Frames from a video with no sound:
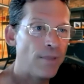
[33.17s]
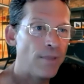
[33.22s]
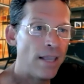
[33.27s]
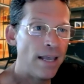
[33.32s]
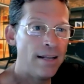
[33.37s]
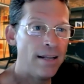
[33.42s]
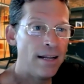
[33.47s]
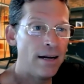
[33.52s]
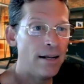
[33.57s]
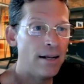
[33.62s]

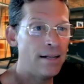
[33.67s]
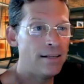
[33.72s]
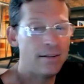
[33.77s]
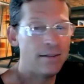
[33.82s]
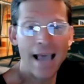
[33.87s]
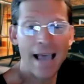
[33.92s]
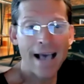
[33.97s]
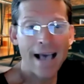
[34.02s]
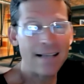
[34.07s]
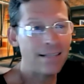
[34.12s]
and it's
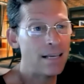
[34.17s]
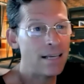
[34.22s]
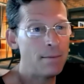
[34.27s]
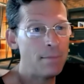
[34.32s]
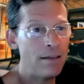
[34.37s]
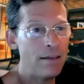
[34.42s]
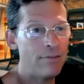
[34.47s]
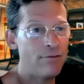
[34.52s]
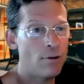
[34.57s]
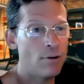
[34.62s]
asking
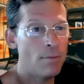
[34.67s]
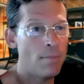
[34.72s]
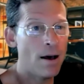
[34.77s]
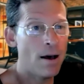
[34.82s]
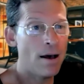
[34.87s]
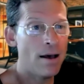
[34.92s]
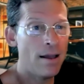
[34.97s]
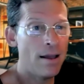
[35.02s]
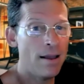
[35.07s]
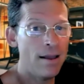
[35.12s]
me for
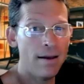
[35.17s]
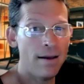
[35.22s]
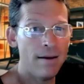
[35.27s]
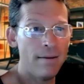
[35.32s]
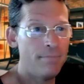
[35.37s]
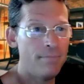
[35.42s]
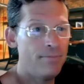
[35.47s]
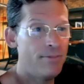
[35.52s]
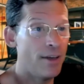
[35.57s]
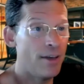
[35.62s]
my
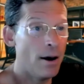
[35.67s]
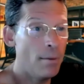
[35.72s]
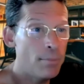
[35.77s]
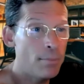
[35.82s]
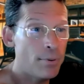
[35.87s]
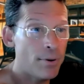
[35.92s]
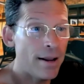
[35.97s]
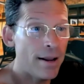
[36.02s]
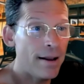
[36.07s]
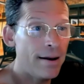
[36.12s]

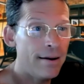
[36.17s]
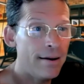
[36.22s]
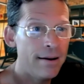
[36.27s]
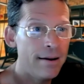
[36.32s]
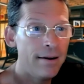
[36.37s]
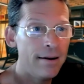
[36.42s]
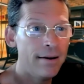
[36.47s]
thumbprint